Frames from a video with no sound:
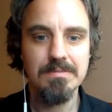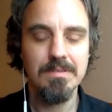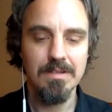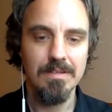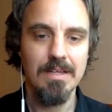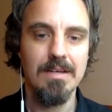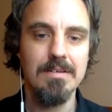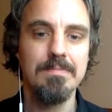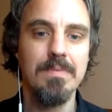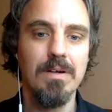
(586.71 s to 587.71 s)
that are
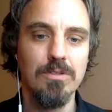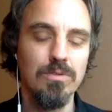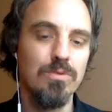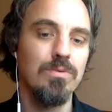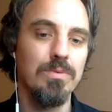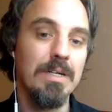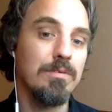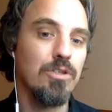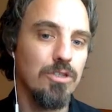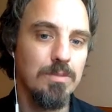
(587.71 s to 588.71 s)
there, are those who were
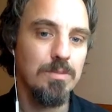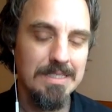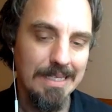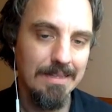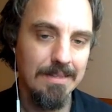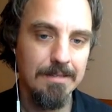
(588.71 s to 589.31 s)
never touched by sin.